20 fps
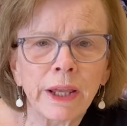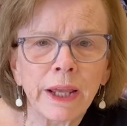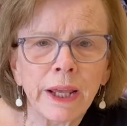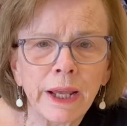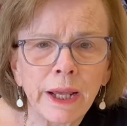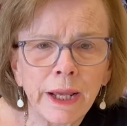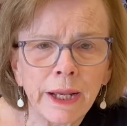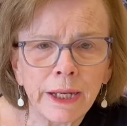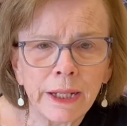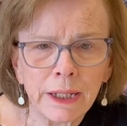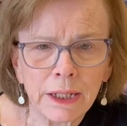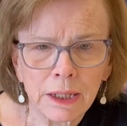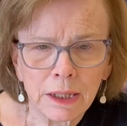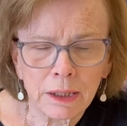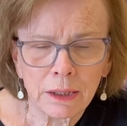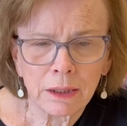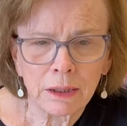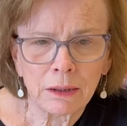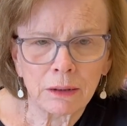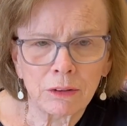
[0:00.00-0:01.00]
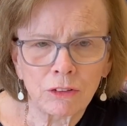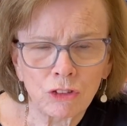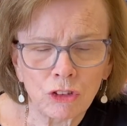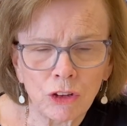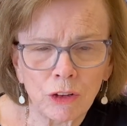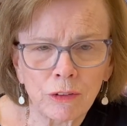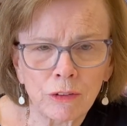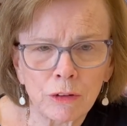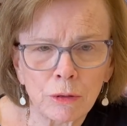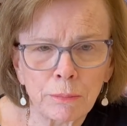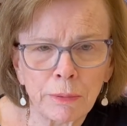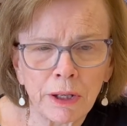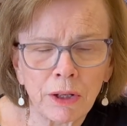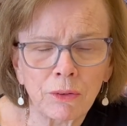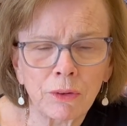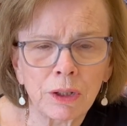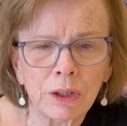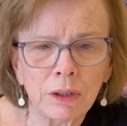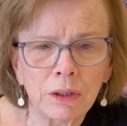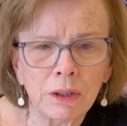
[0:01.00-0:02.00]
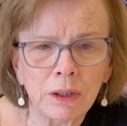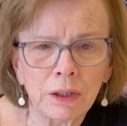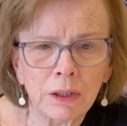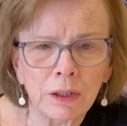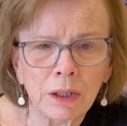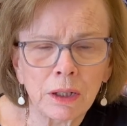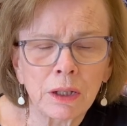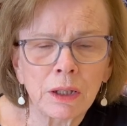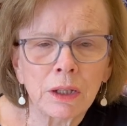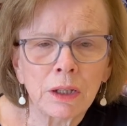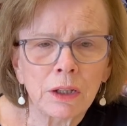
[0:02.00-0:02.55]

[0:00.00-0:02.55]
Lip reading: anything just about in knitting,